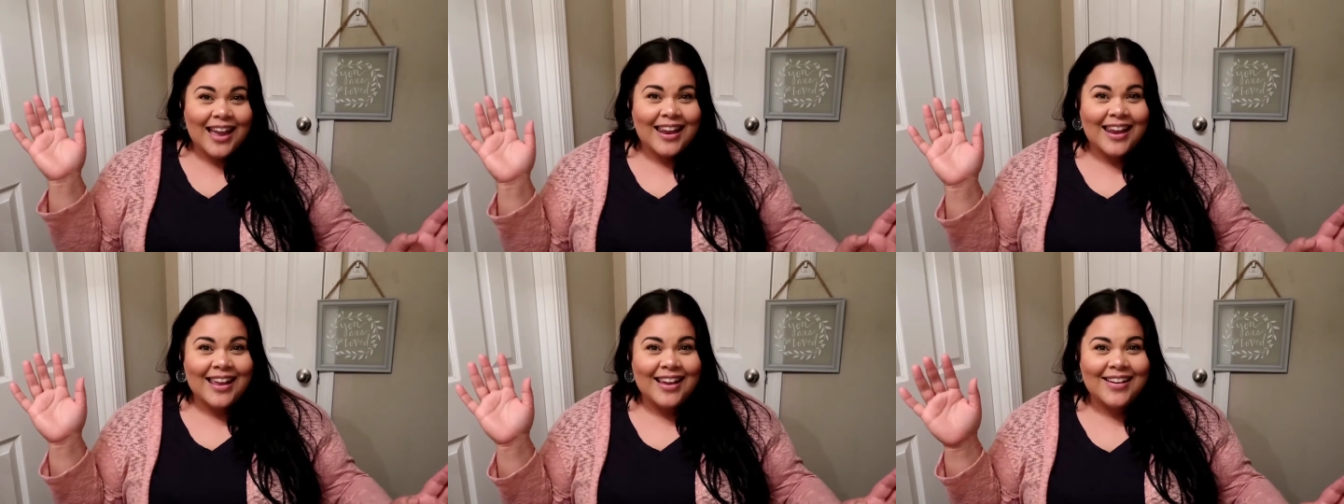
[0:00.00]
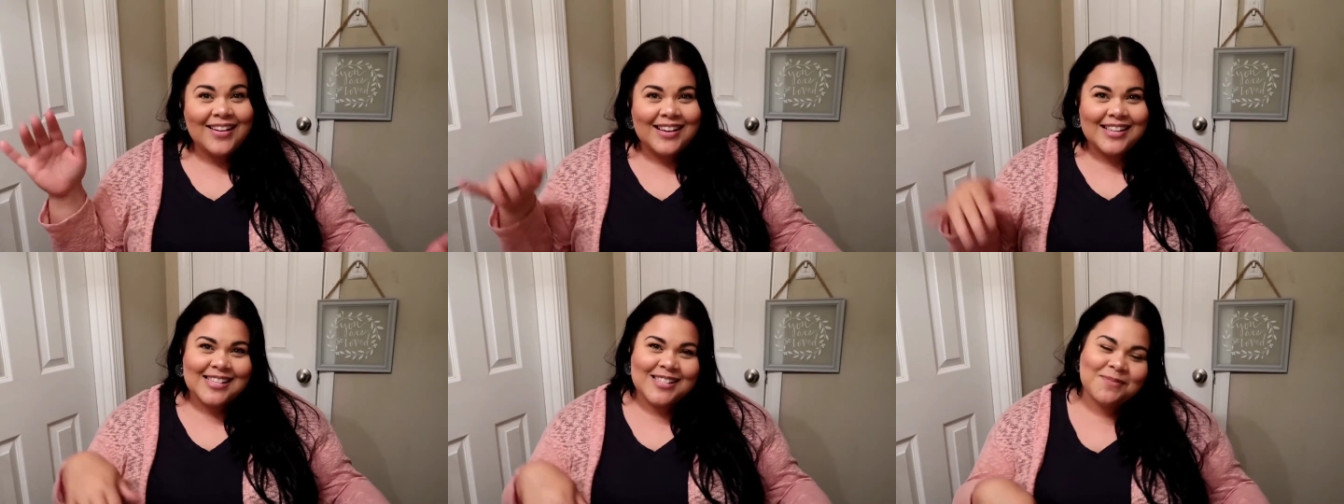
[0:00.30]

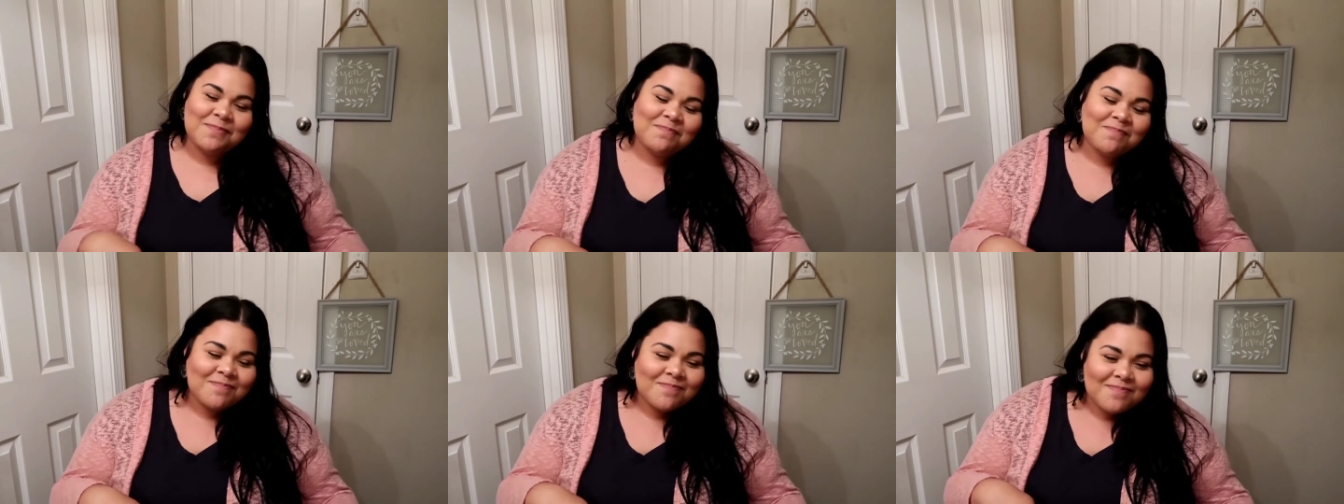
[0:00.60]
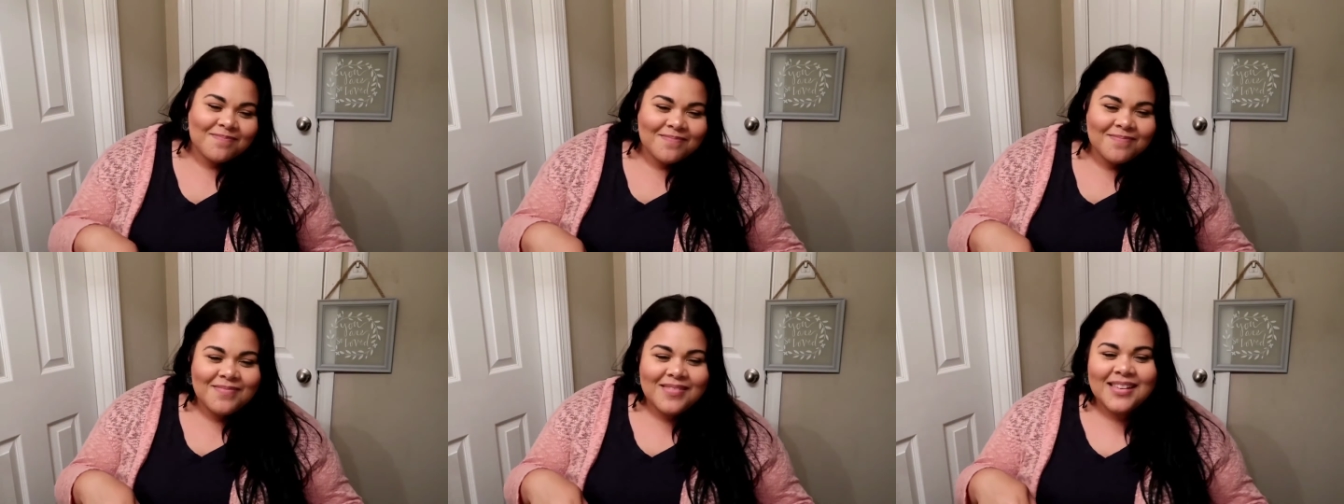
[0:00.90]
I
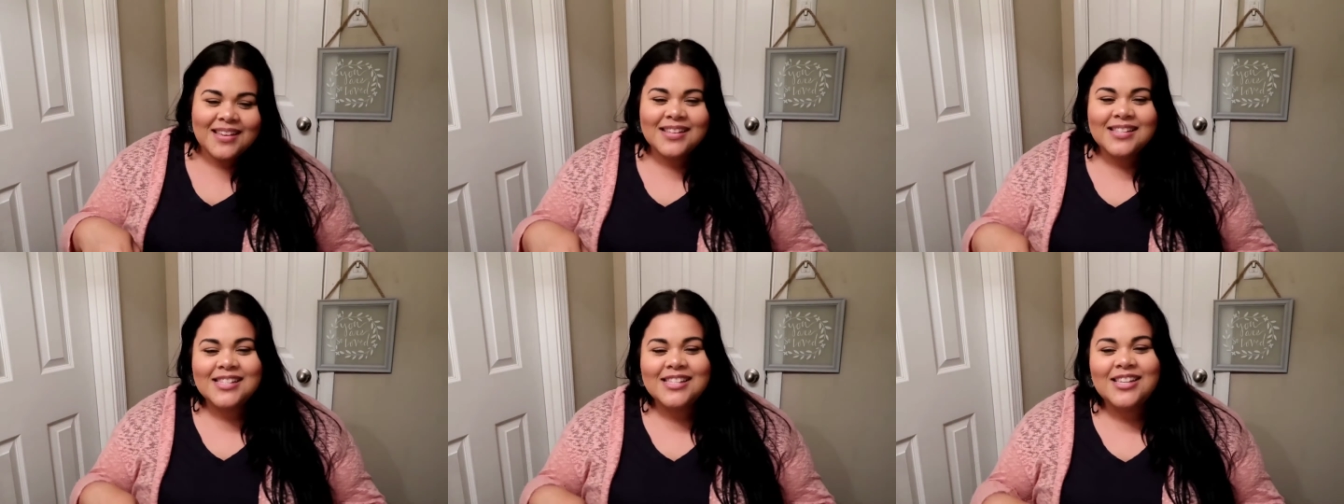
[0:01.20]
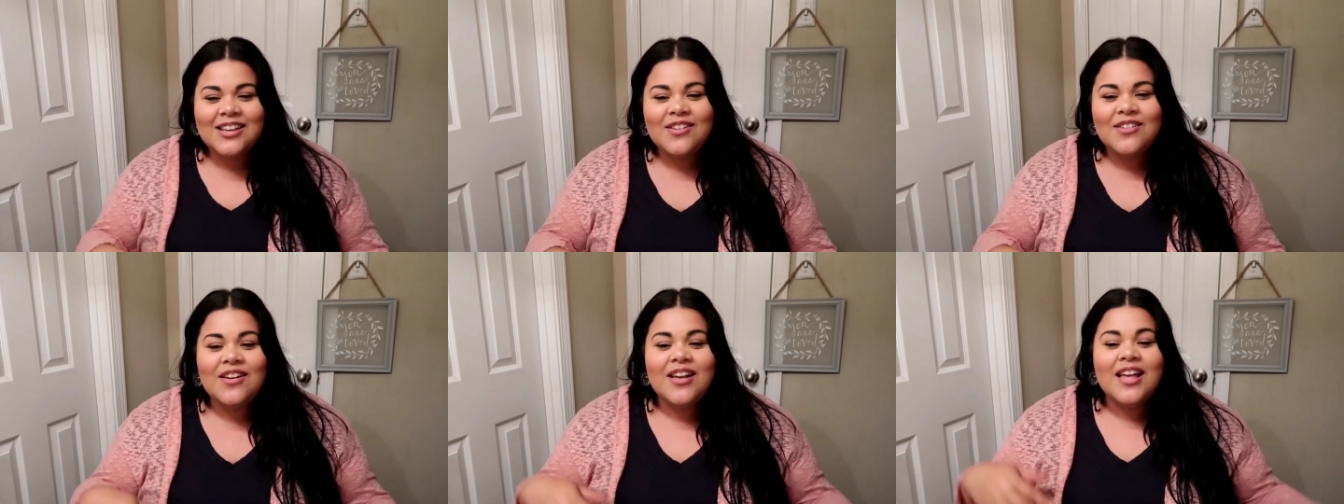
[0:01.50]
digress.
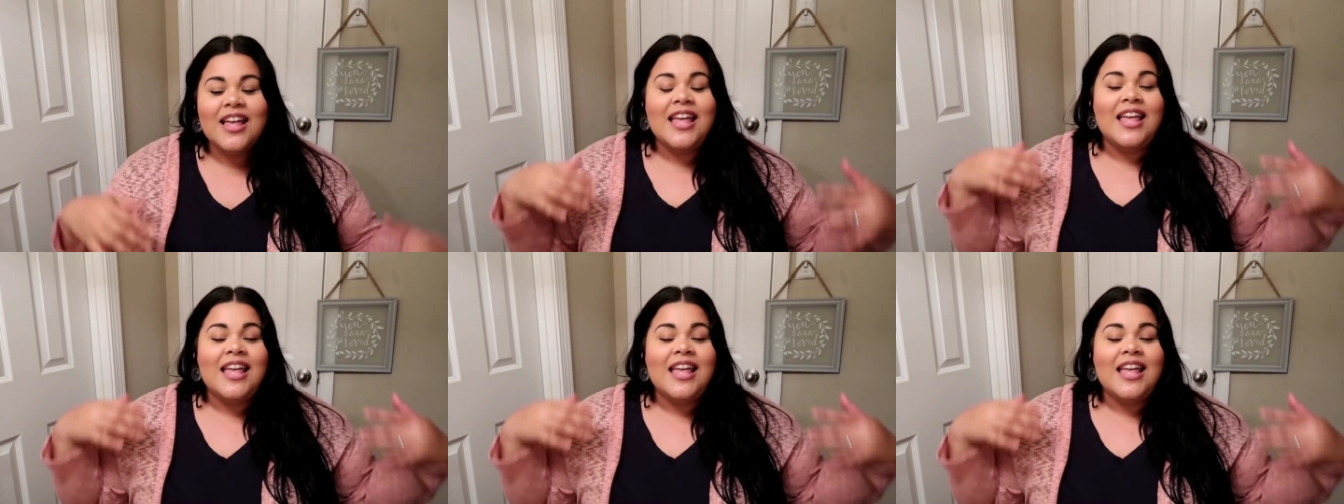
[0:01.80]
So,